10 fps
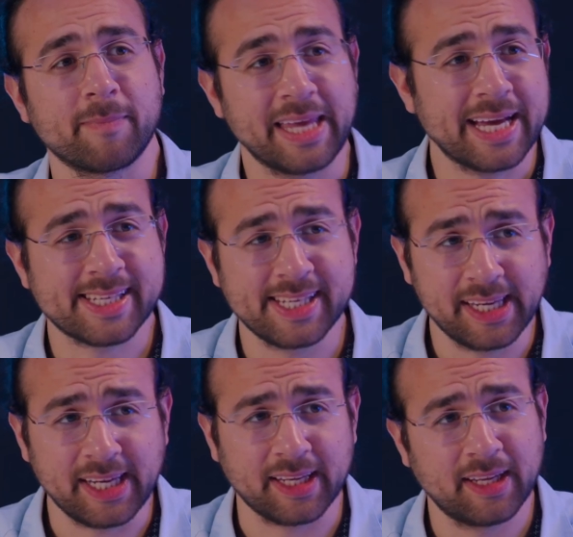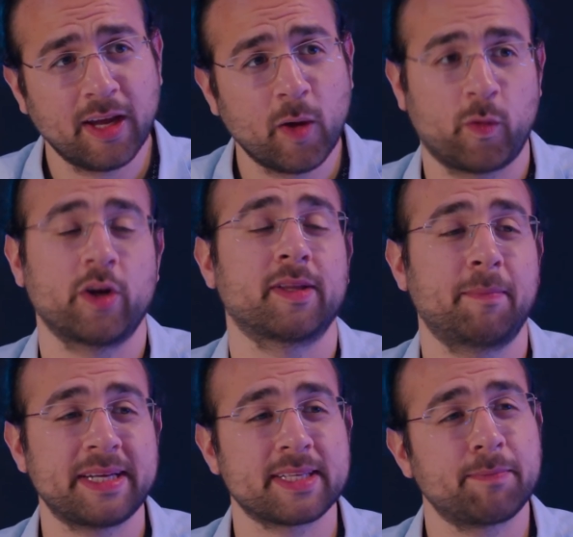Yes, indeed. One of the
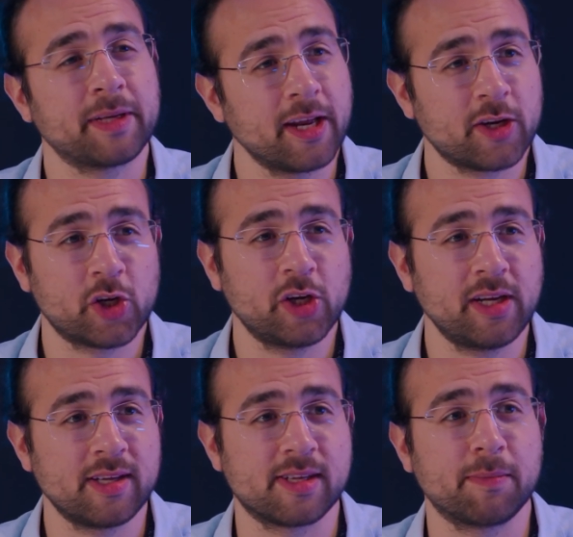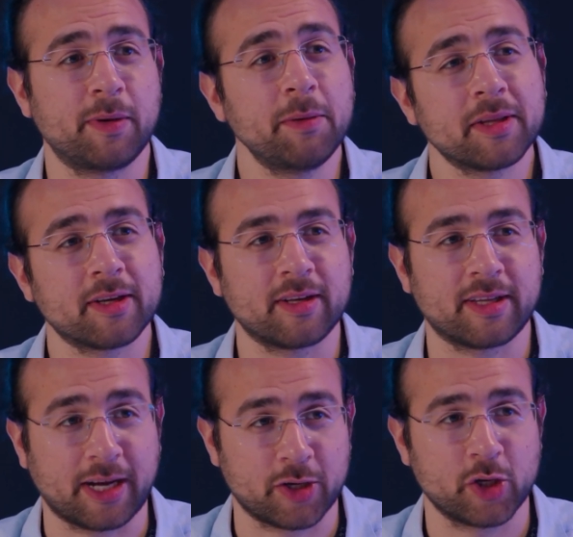best applications is the perimeter
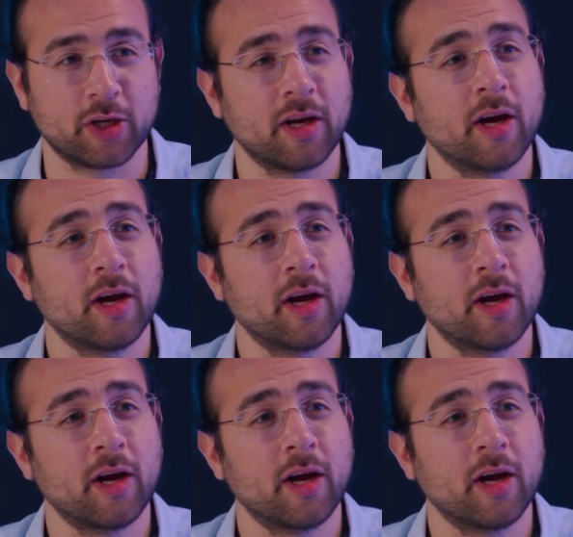detection.